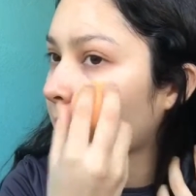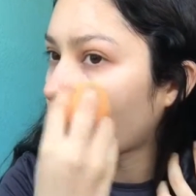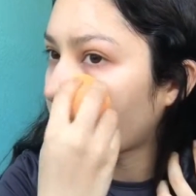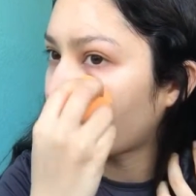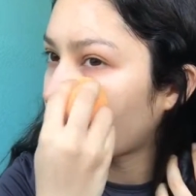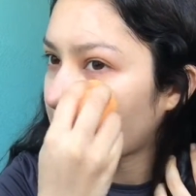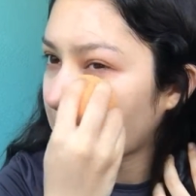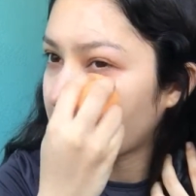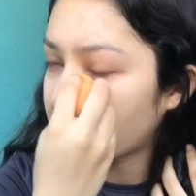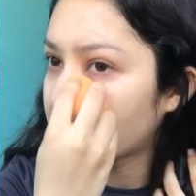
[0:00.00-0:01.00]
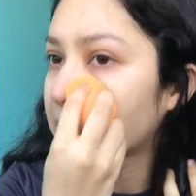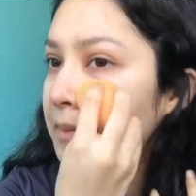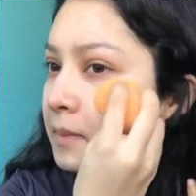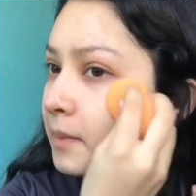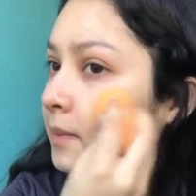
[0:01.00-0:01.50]
using my Real
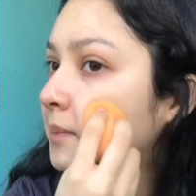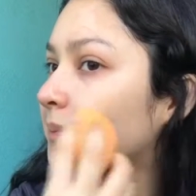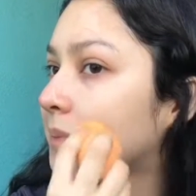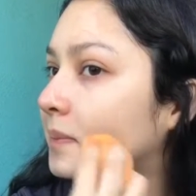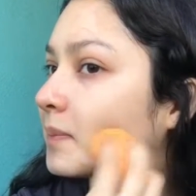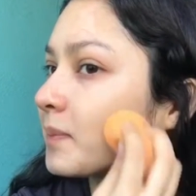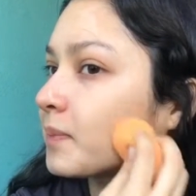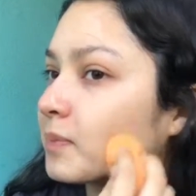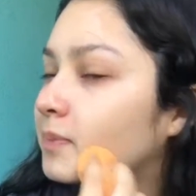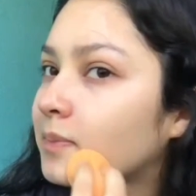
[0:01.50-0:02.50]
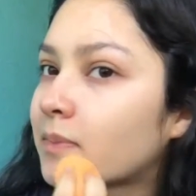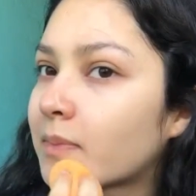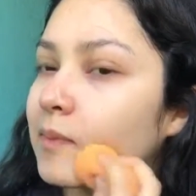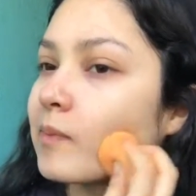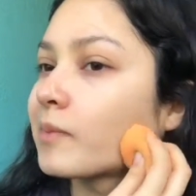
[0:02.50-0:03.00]
Techniques sponge,
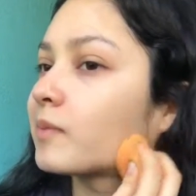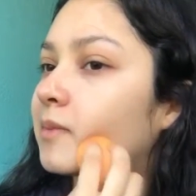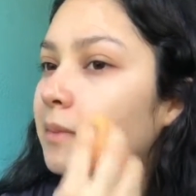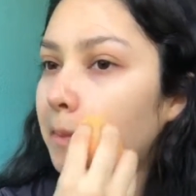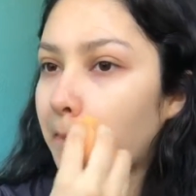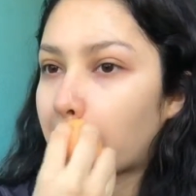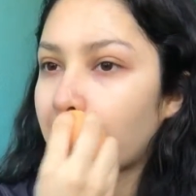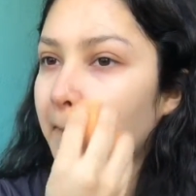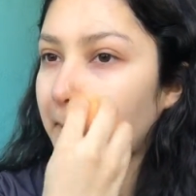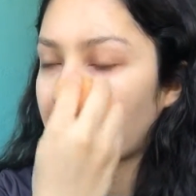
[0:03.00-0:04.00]
I blended it all out.